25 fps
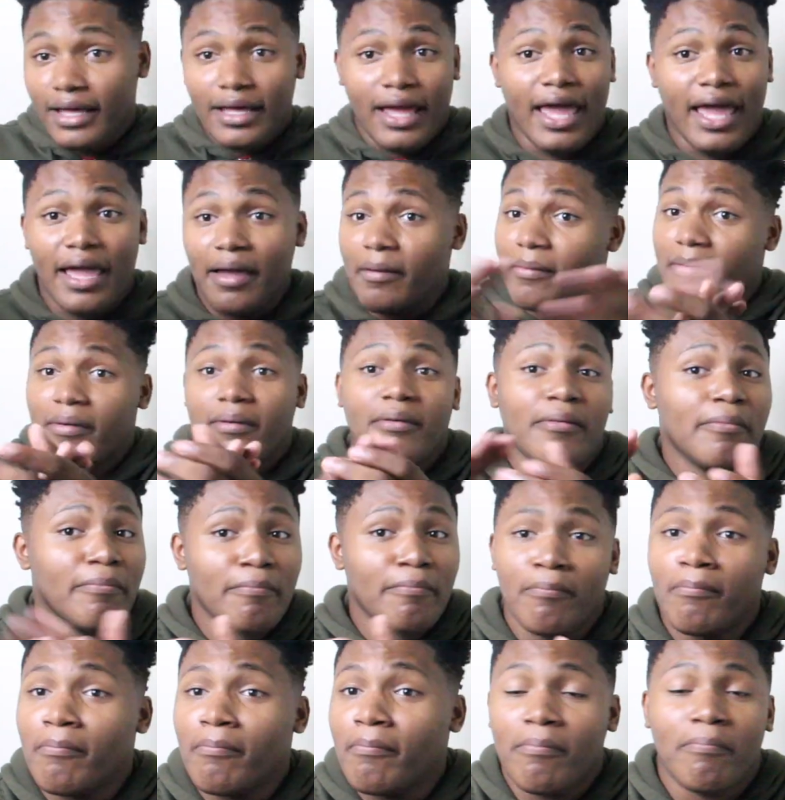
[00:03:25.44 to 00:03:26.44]
hey,
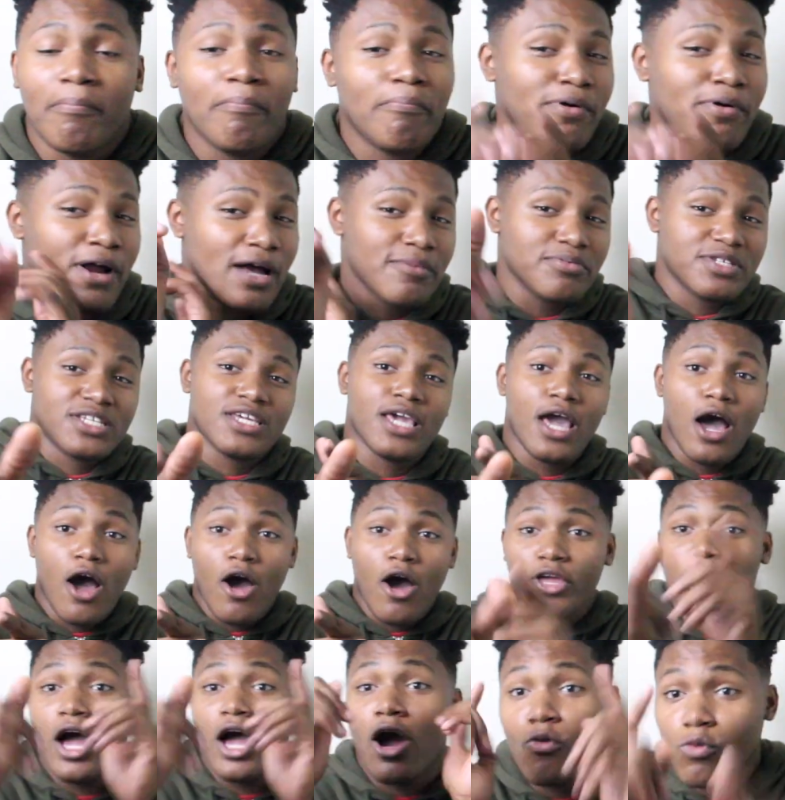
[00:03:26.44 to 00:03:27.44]
props to
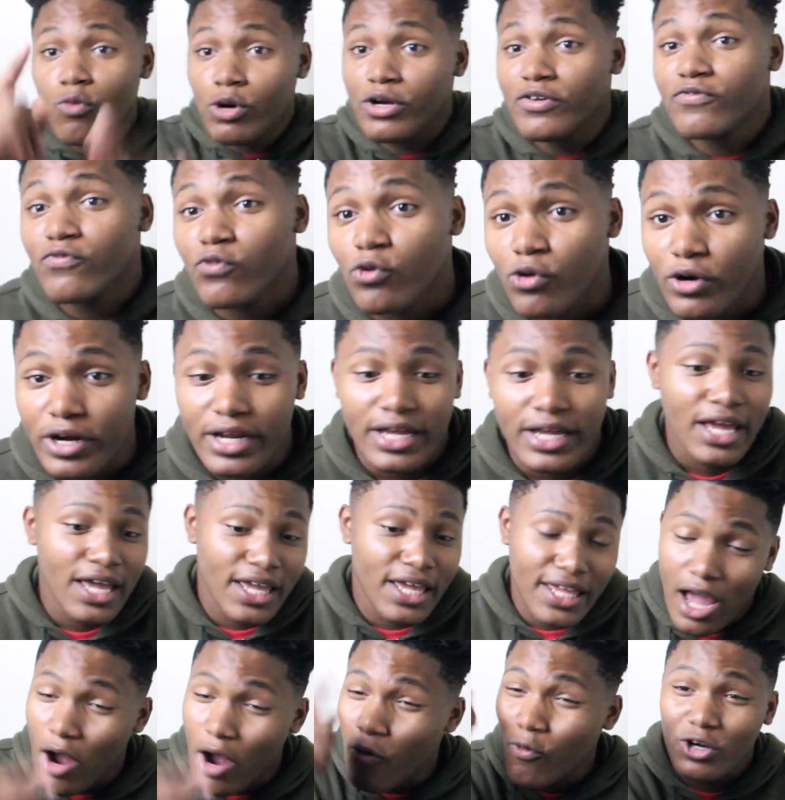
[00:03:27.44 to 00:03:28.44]
y'all. Y'all worked for it.
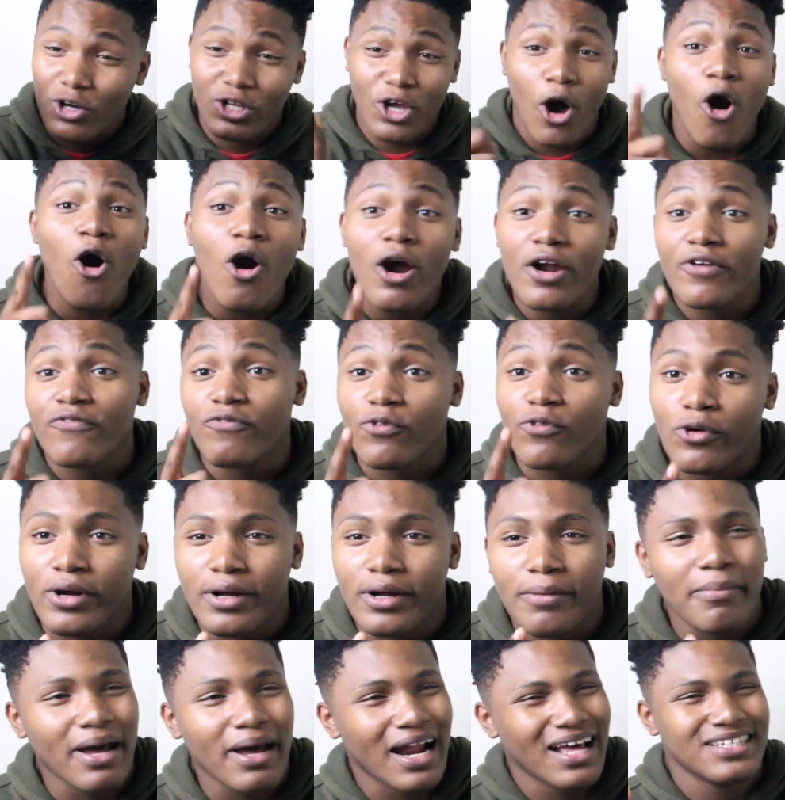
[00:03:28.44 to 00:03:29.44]
Y'all worked hard for
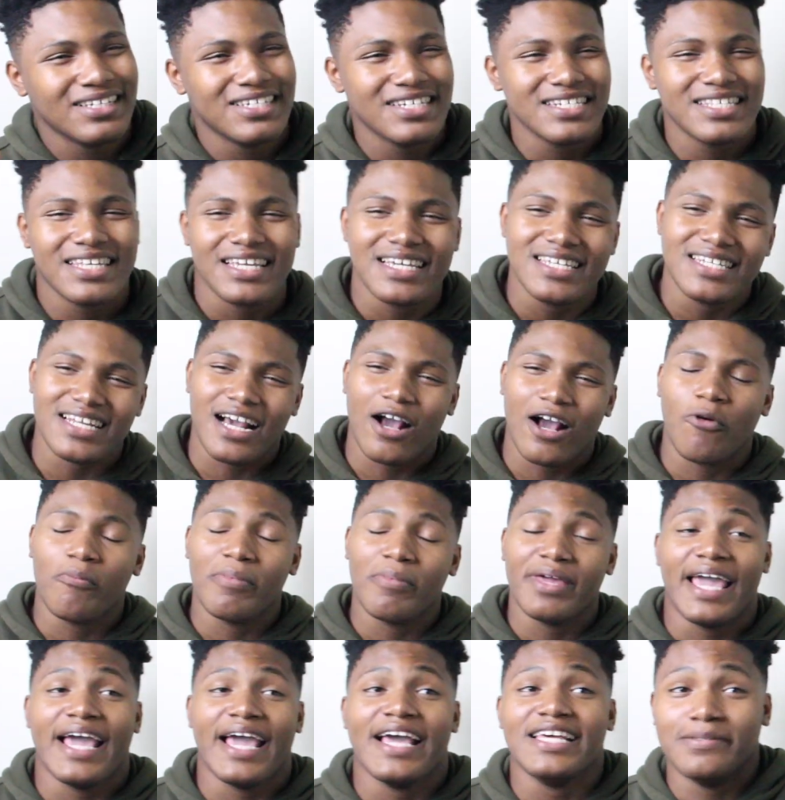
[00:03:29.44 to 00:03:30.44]
it. But I just think it's not gonna
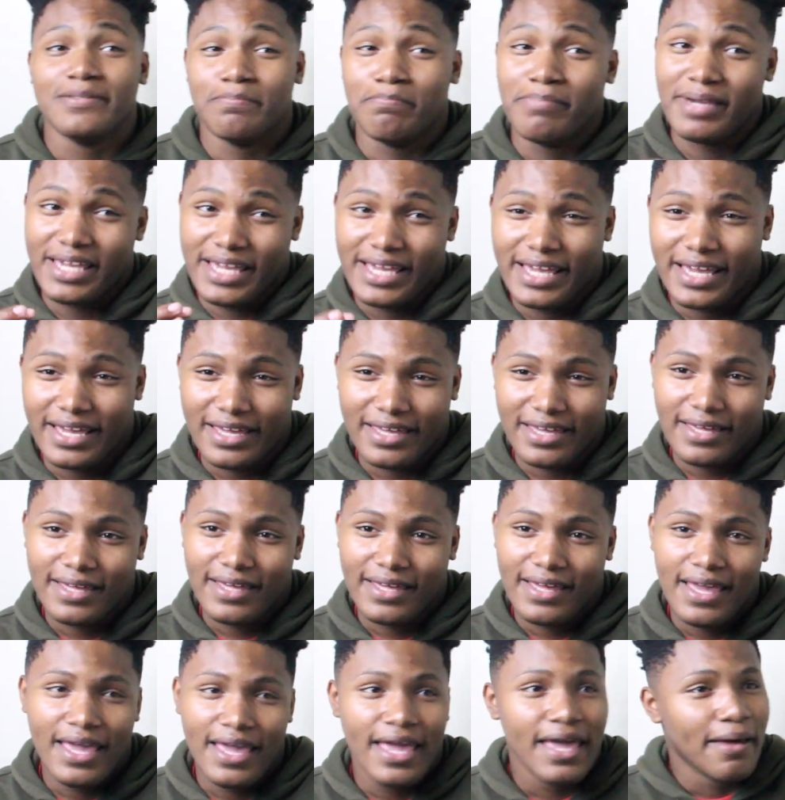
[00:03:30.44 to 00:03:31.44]
be as big.
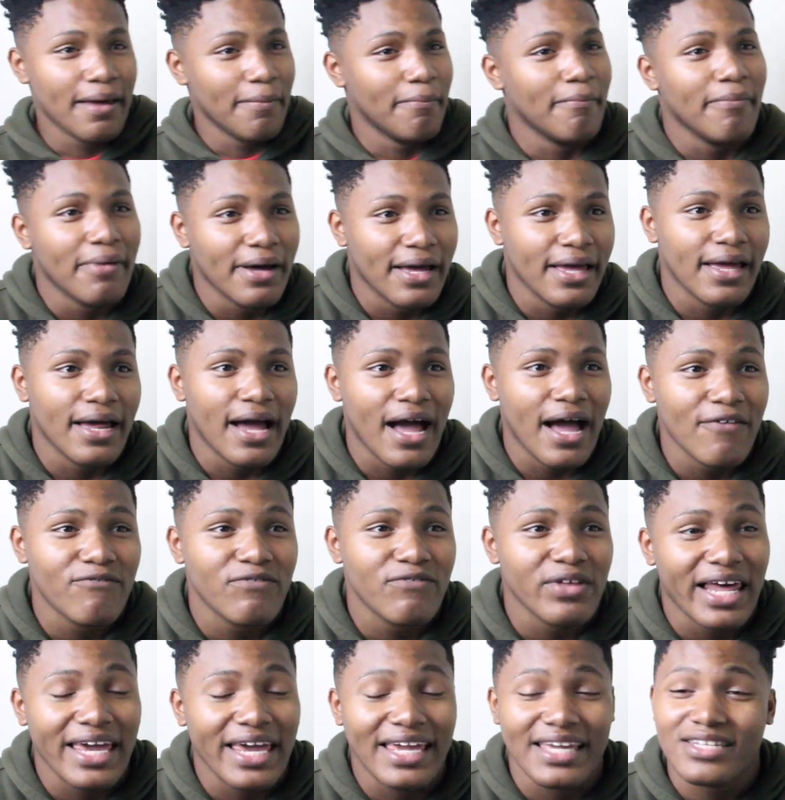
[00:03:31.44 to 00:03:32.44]
But I
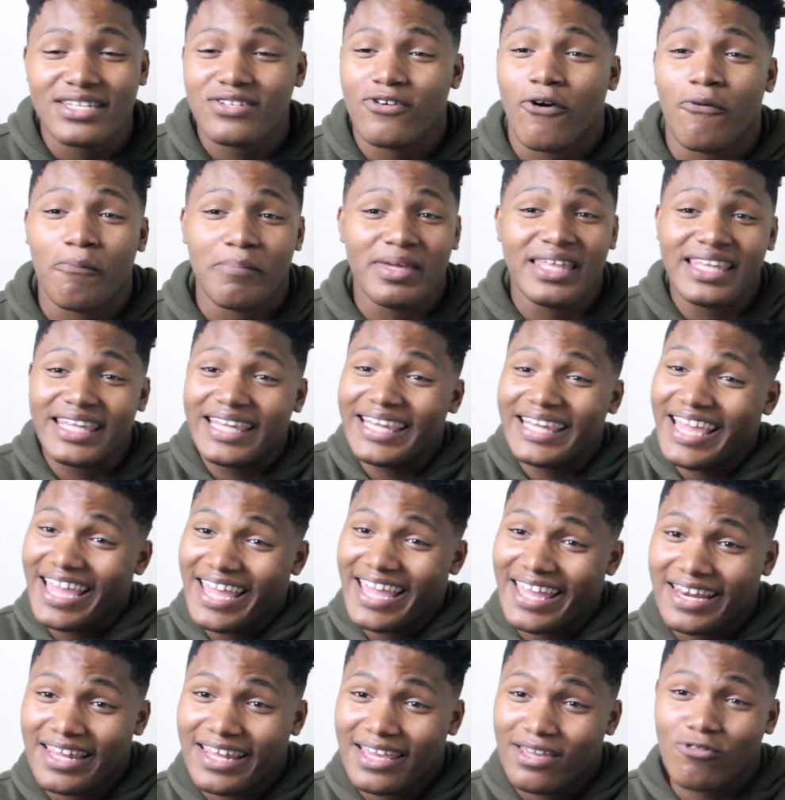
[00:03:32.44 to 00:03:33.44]
feel like it's gonna be
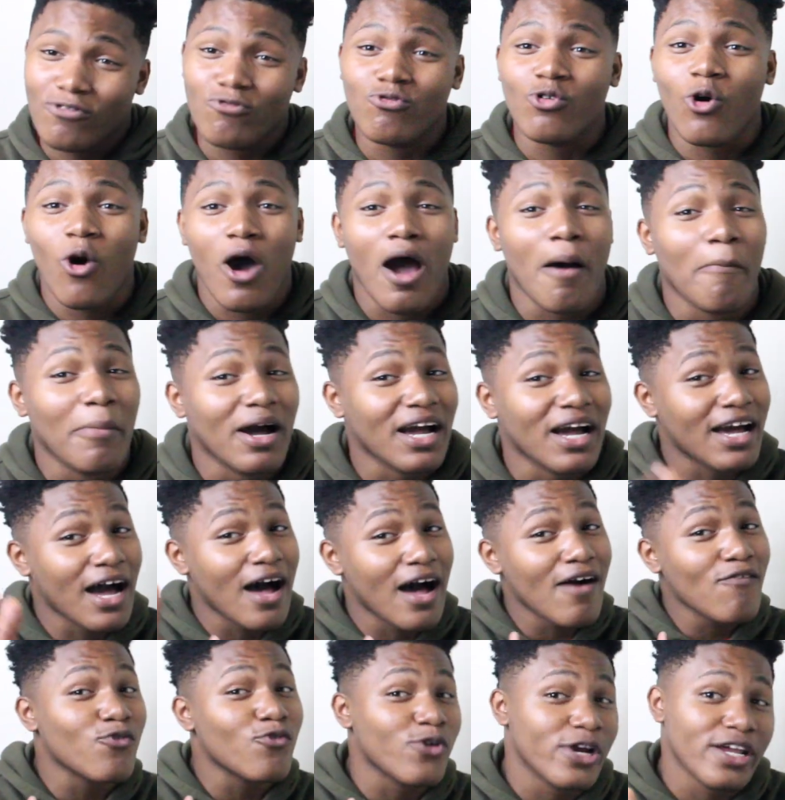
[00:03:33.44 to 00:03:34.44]
lit. You know, I'ma
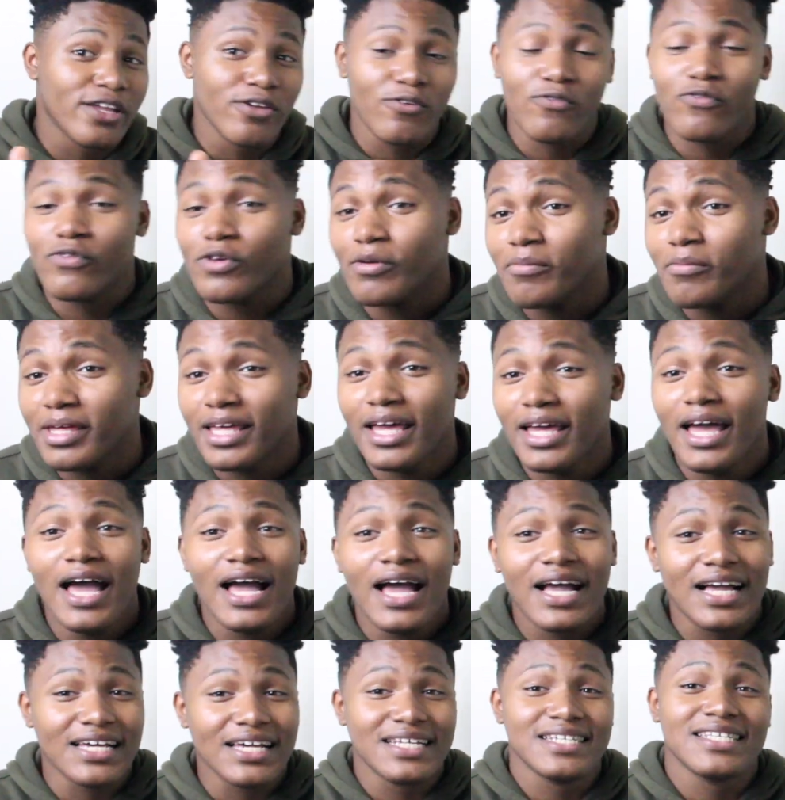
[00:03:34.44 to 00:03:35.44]
cover it. You feel me?
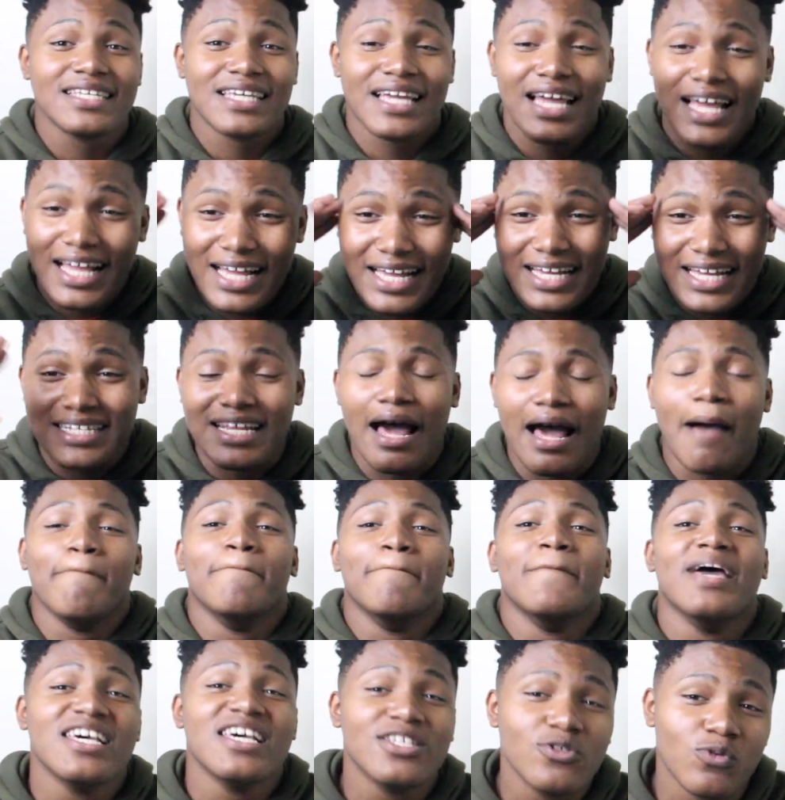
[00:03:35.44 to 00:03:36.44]
Cause I
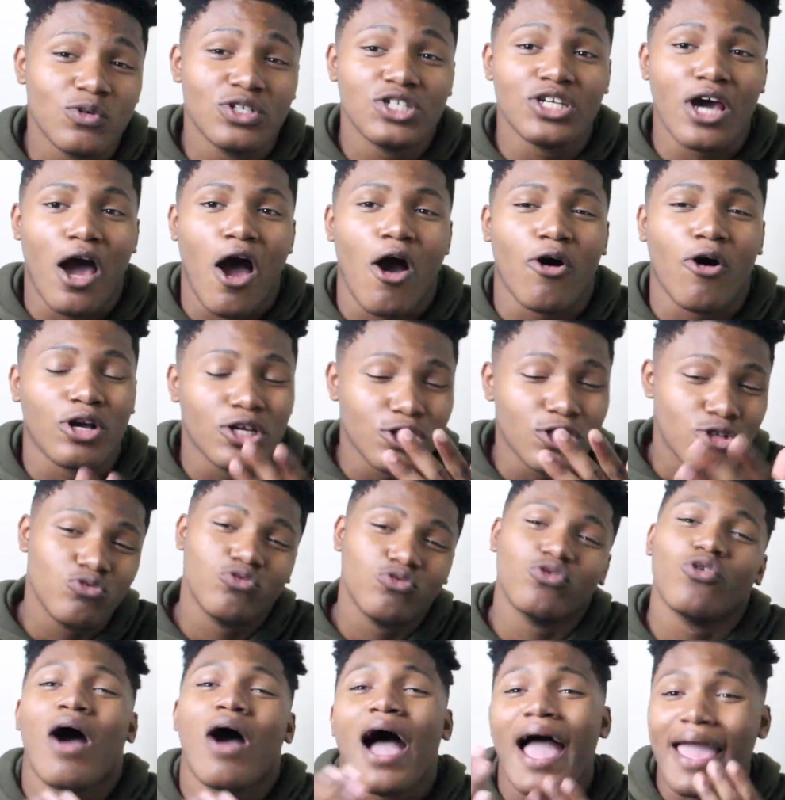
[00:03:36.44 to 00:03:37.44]
mess with y'all. Cause
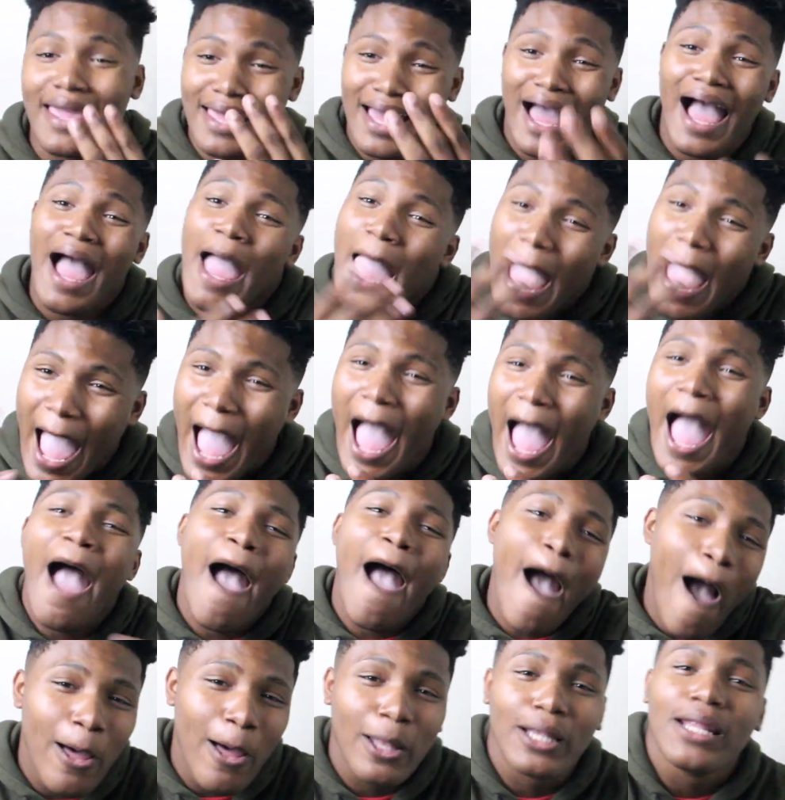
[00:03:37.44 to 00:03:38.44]
you know,
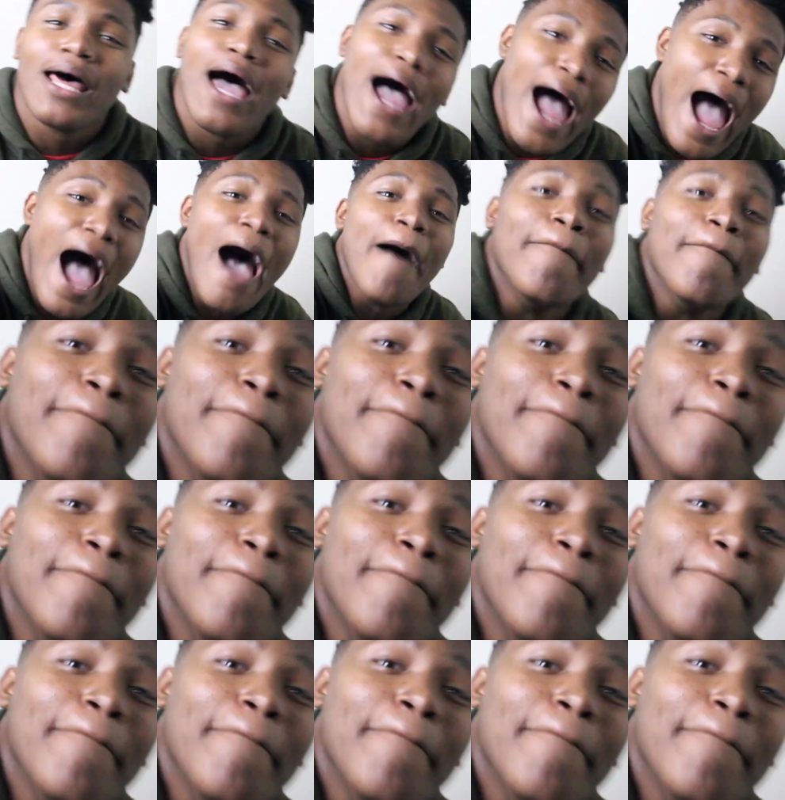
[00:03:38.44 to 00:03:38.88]
I